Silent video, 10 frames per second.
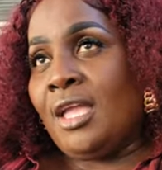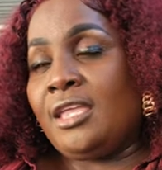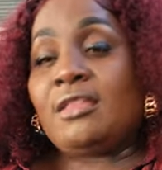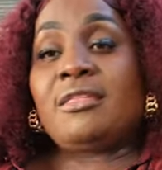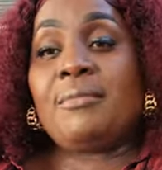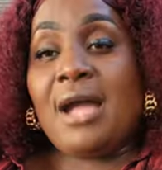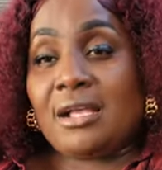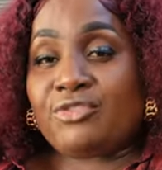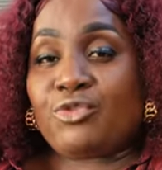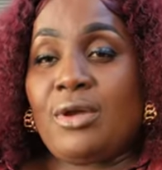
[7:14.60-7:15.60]
You see Mark
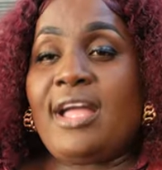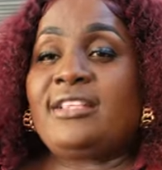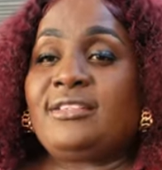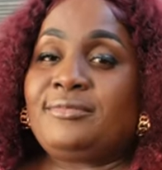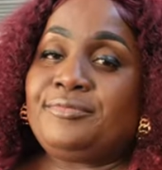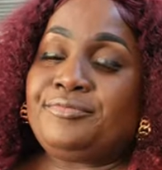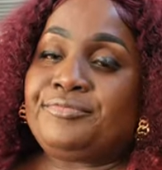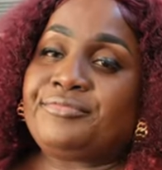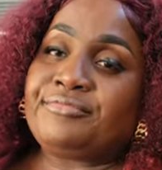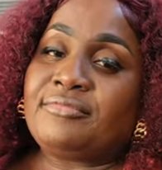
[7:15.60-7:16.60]
Stewart?
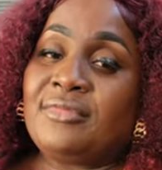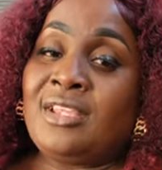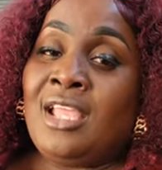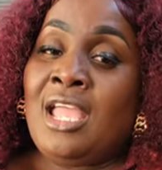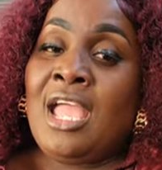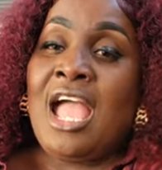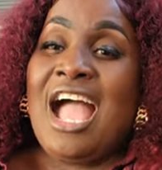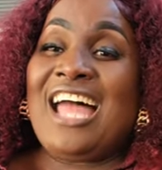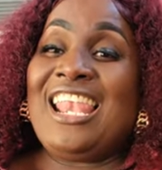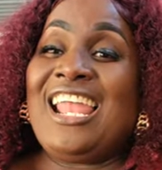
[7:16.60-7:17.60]

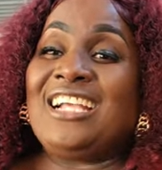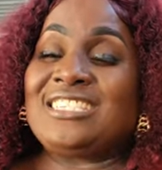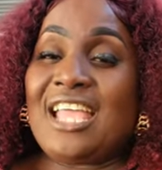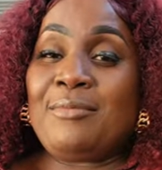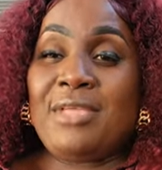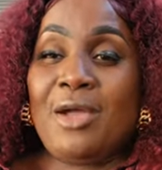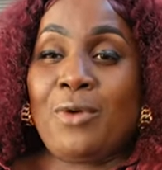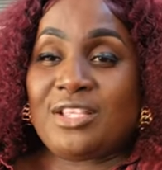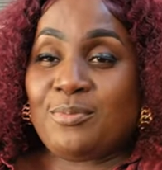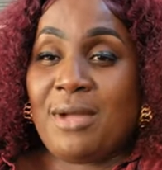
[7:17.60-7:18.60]
A long time I
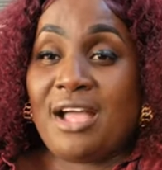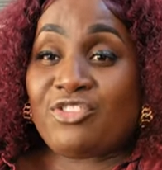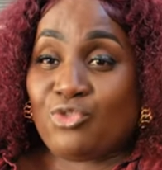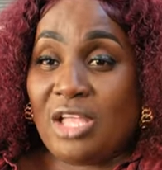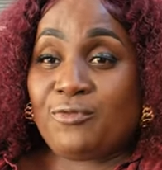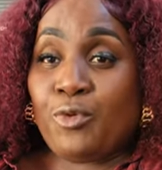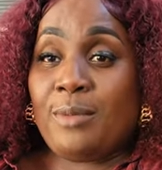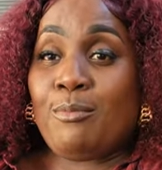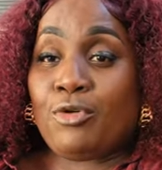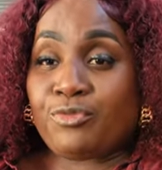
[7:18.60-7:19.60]
watch Mark Stewart for
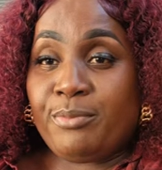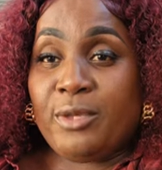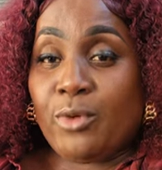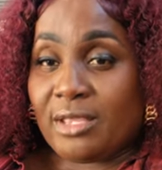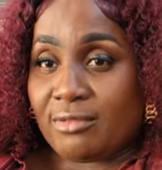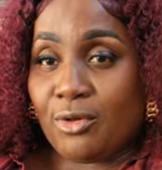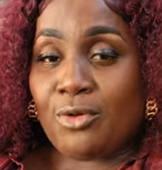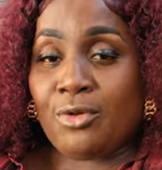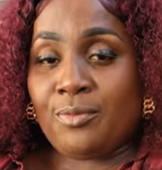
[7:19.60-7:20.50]
him bust big way so.